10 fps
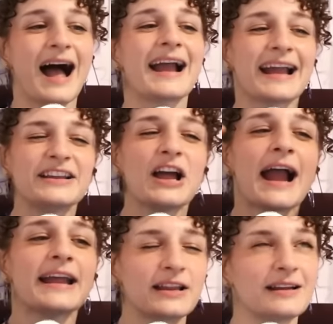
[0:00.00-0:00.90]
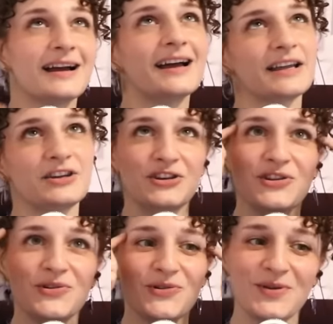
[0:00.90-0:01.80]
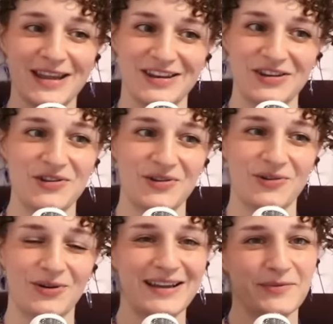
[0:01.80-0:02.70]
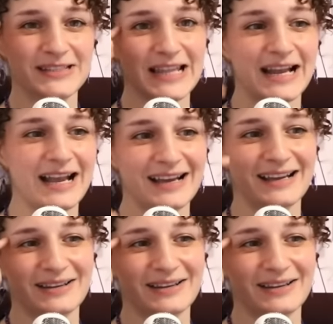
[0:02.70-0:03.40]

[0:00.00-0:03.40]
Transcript: I I, I knew and knew it was like